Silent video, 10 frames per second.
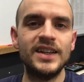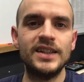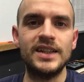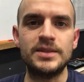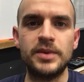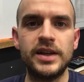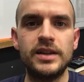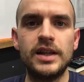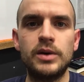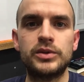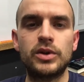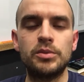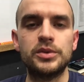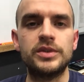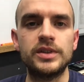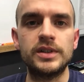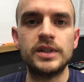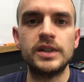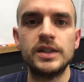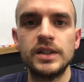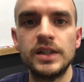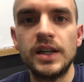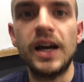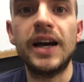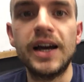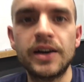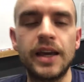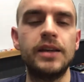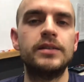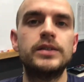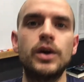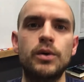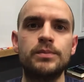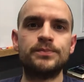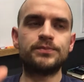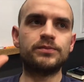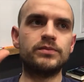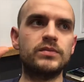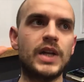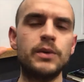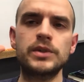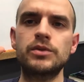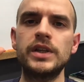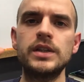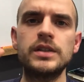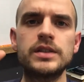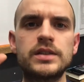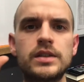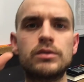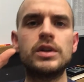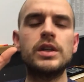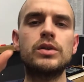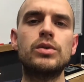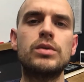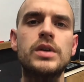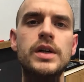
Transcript: That's my loud computer. Okay, so I was creating this really cool